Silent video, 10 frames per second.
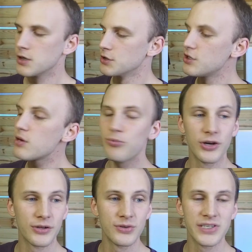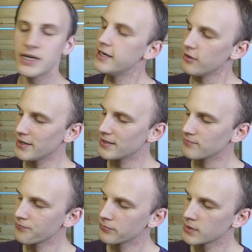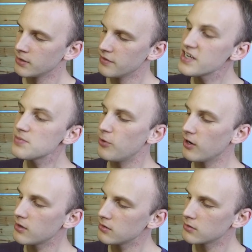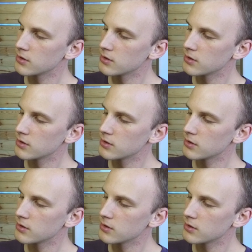You can plug those in here. And this part